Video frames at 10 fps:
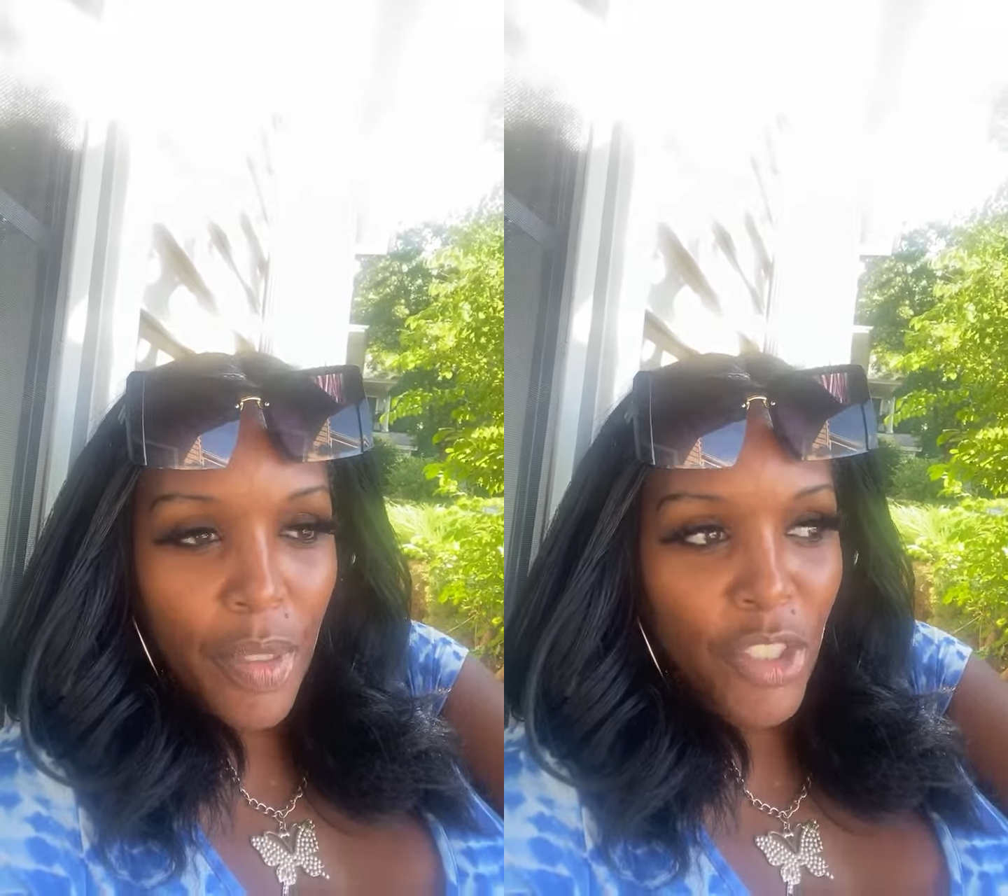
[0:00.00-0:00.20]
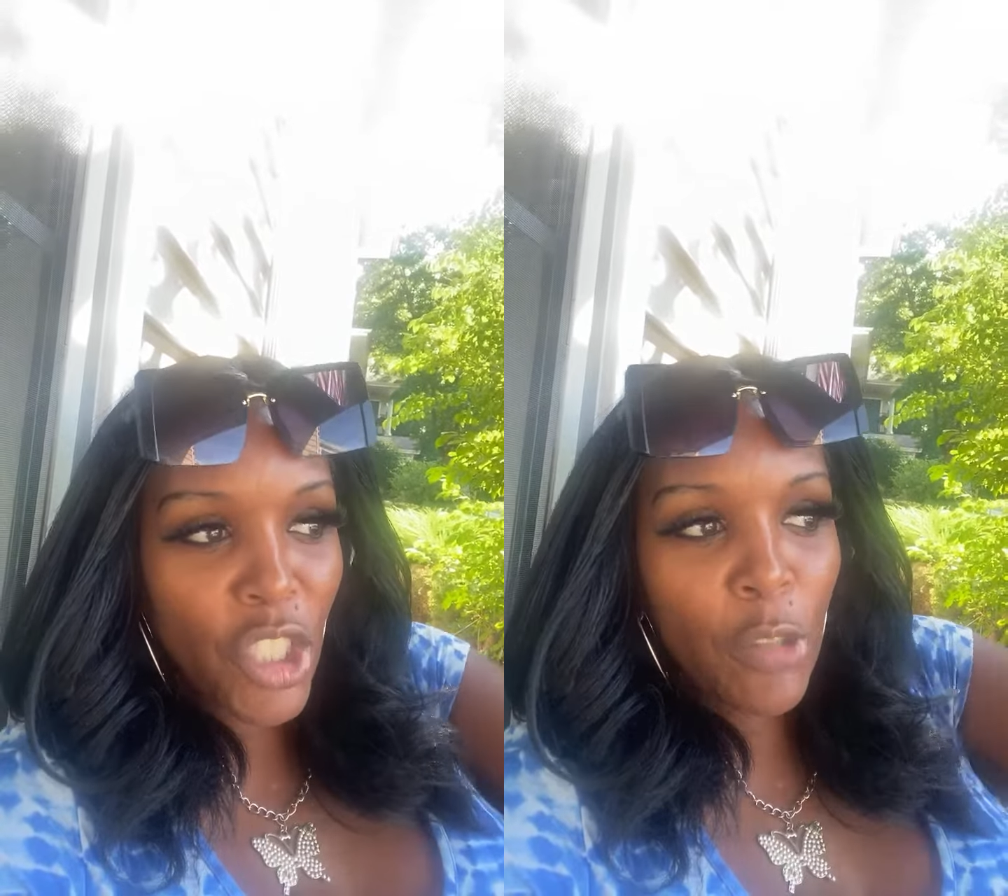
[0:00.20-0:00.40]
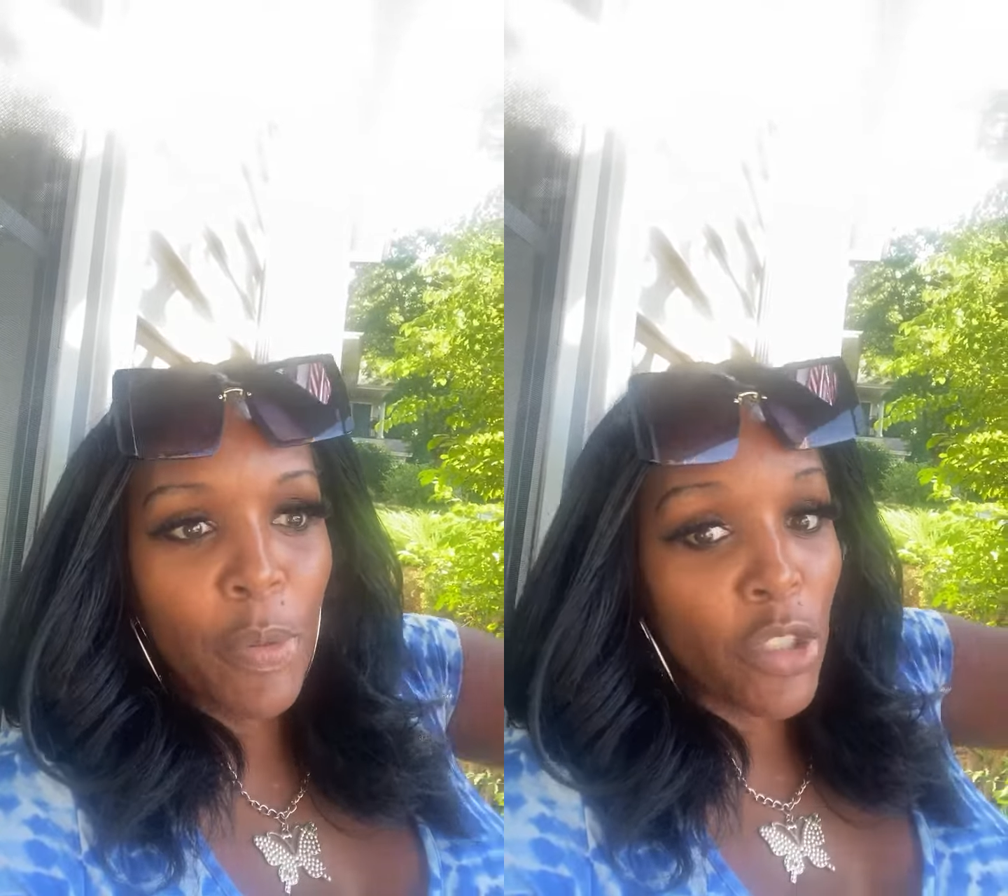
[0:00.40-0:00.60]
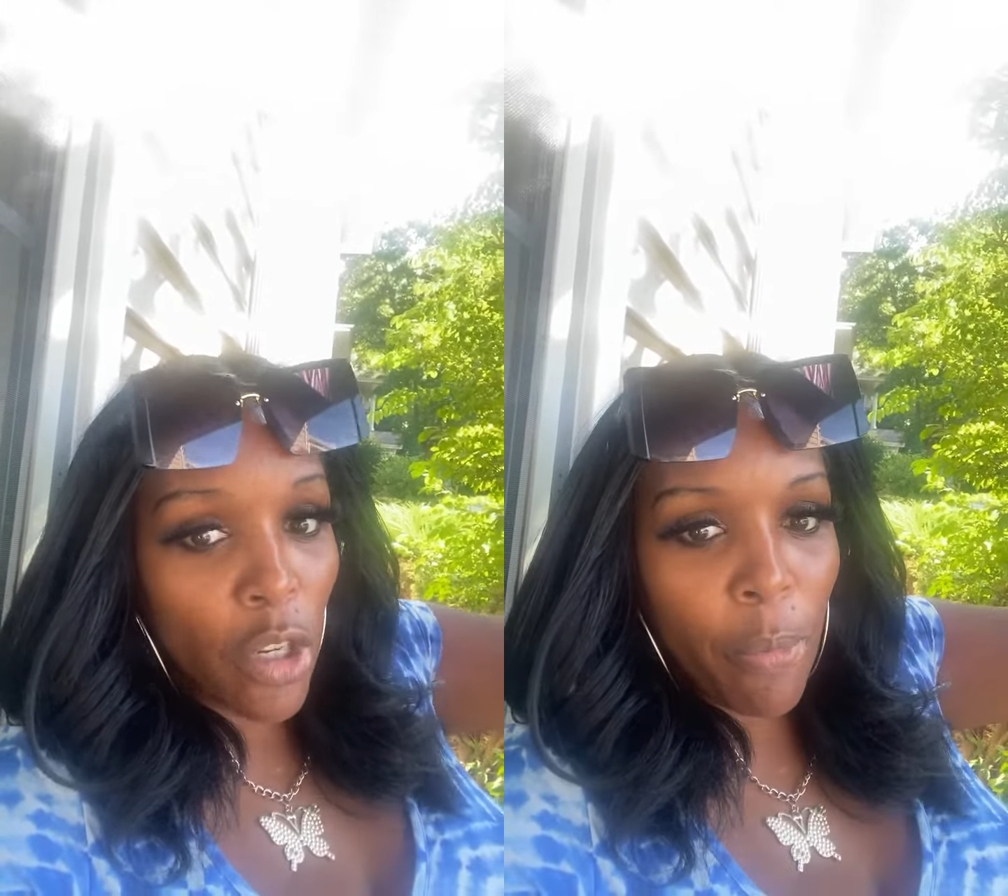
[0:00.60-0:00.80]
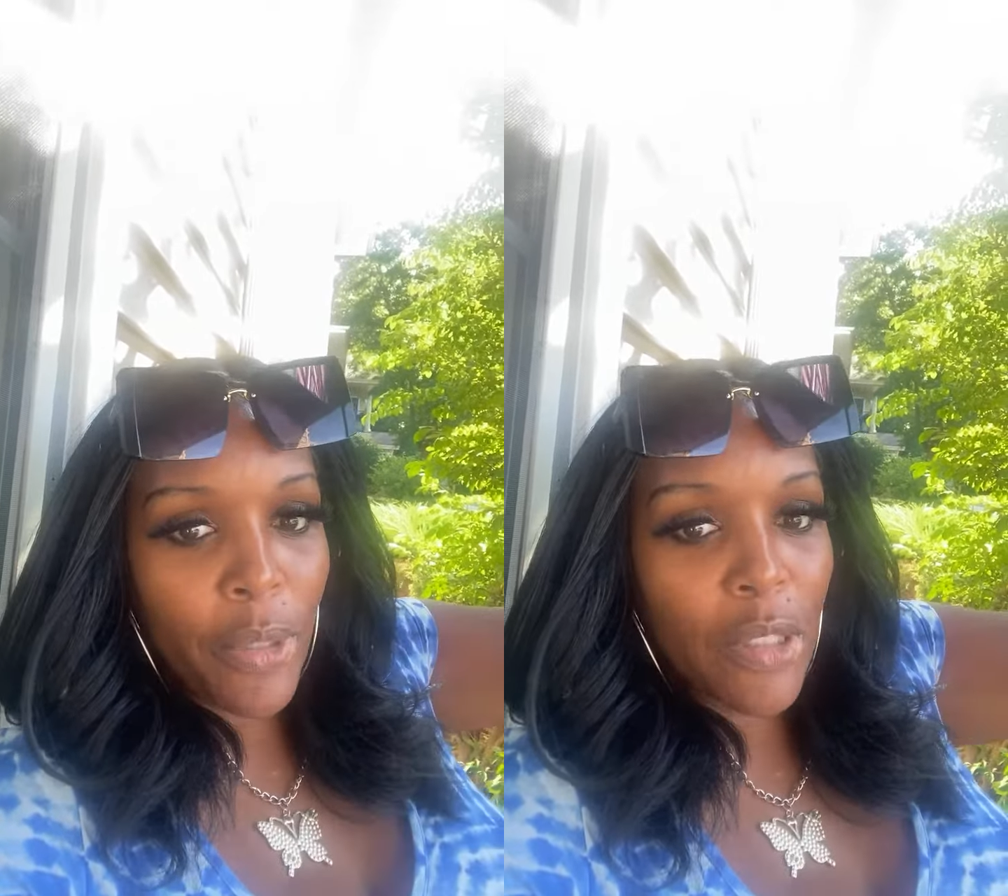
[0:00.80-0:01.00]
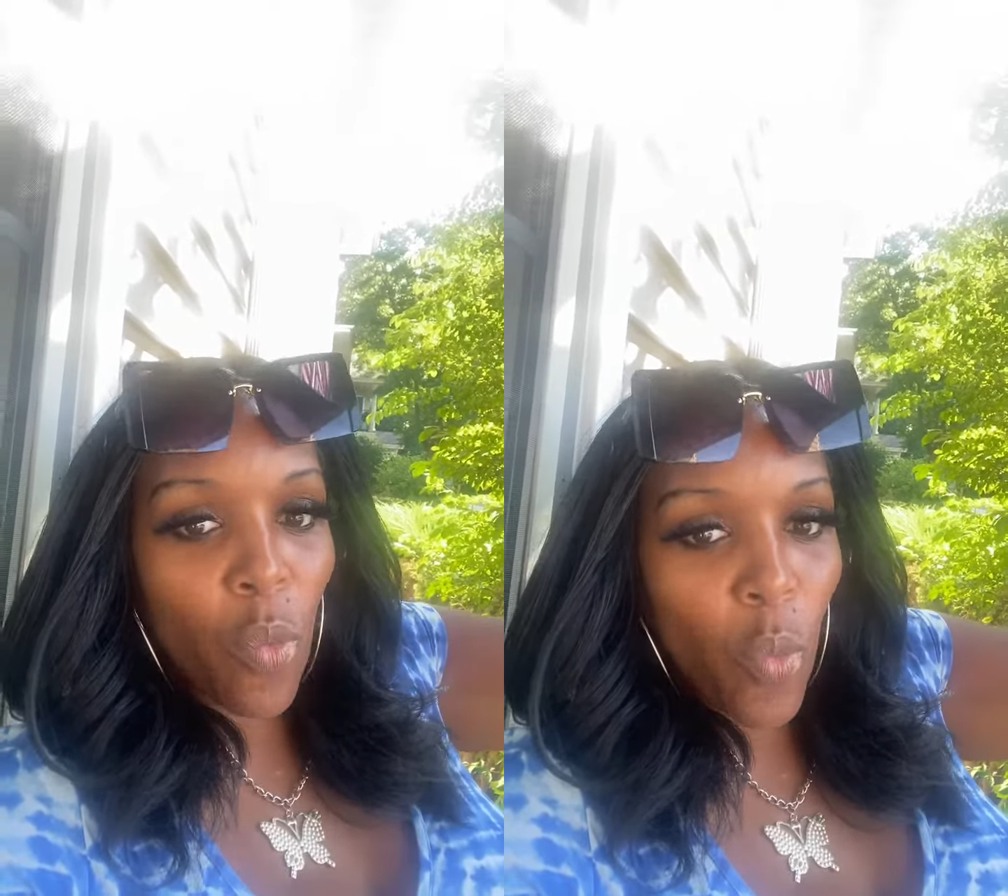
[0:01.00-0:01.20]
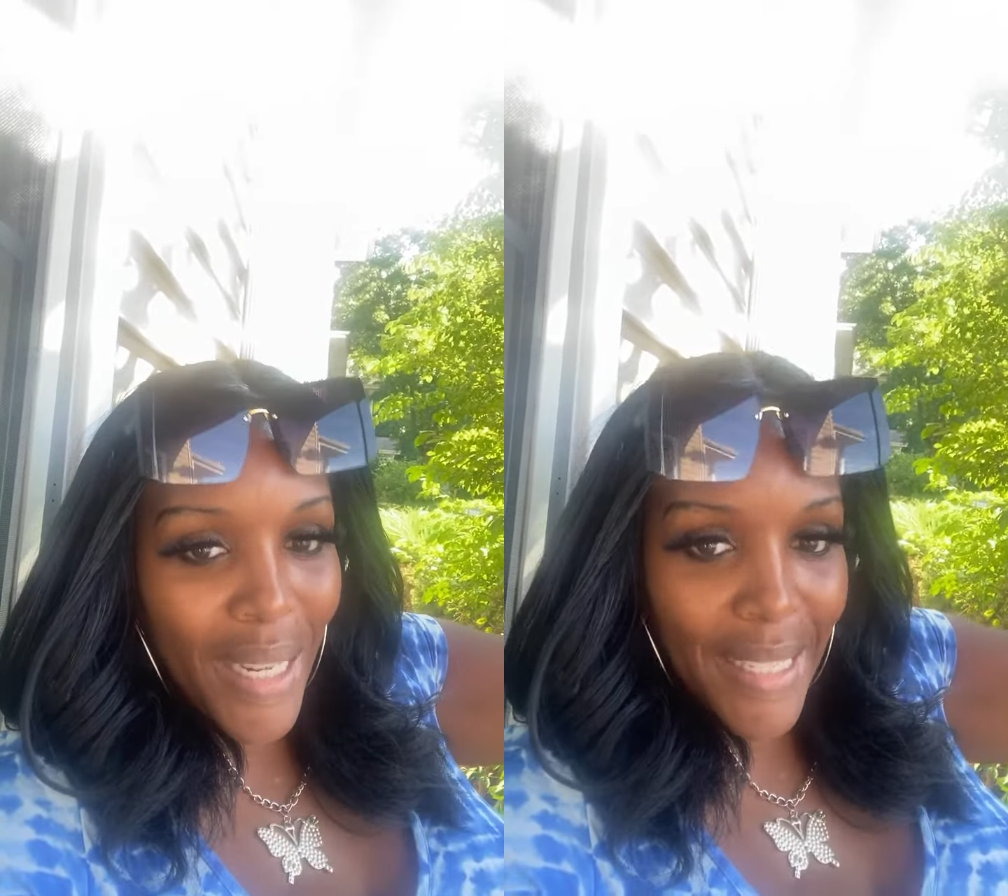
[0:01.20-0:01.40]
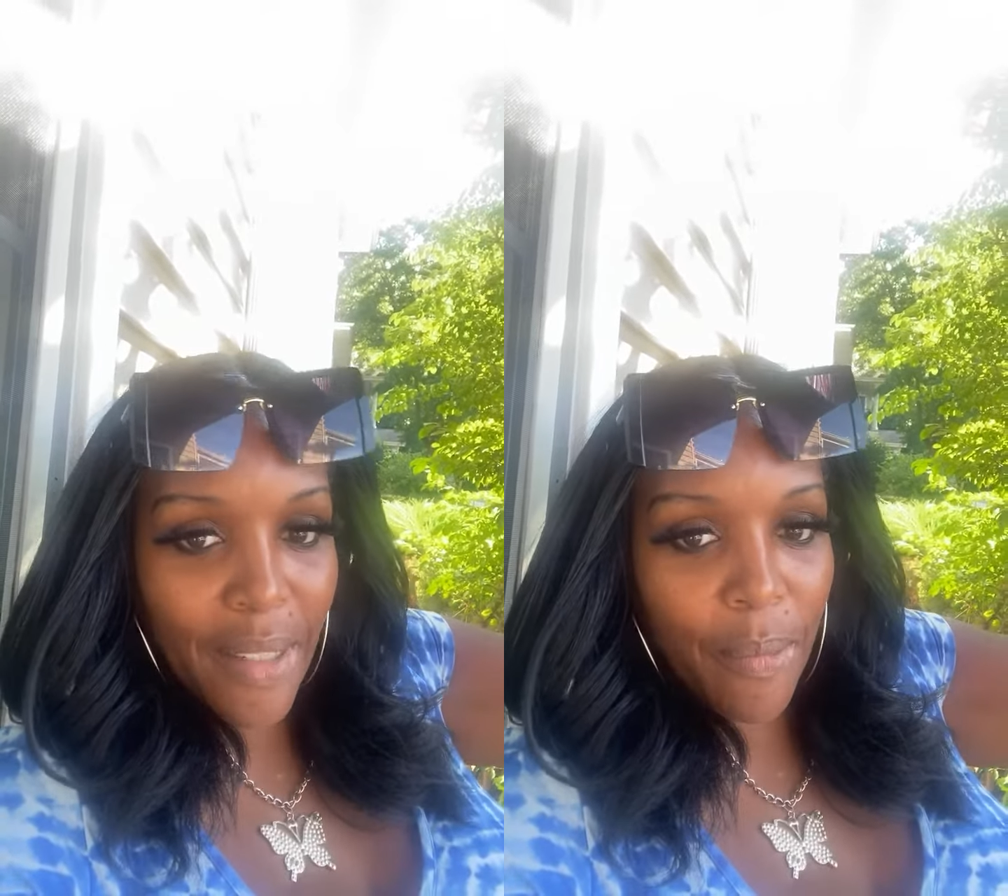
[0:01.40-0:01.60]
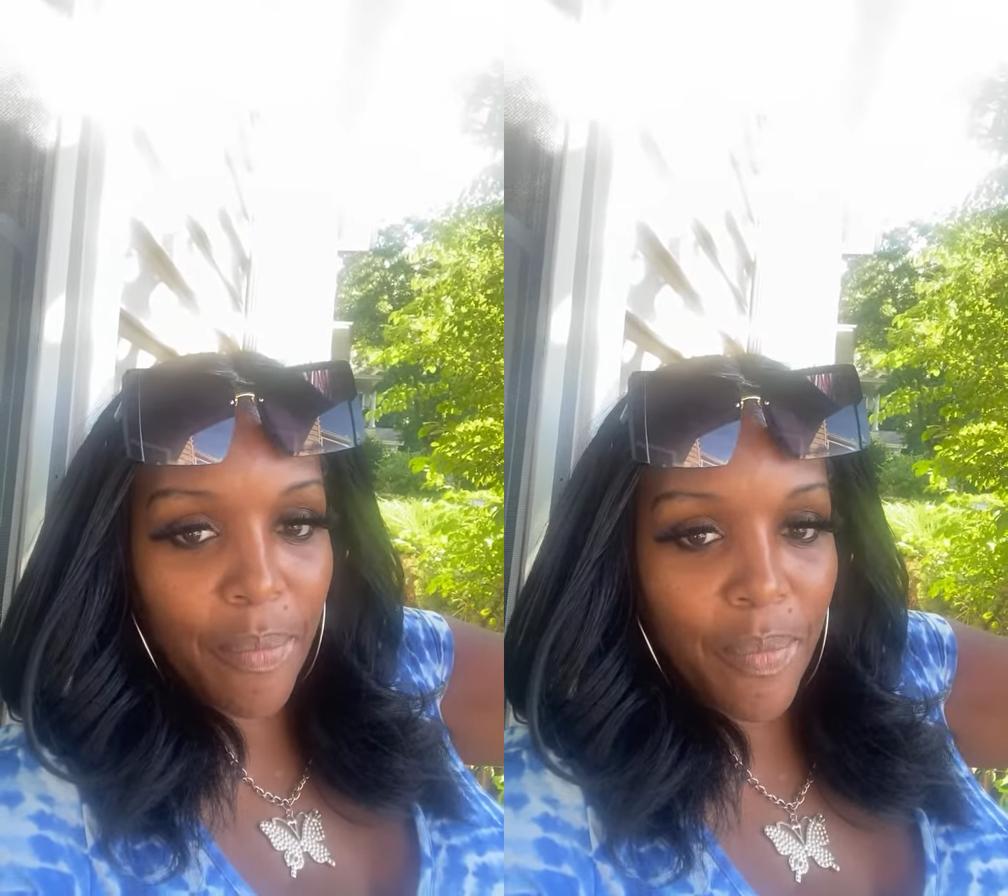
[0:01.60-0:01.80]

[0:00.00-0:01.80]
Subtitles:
She was supposed to go to prison with him.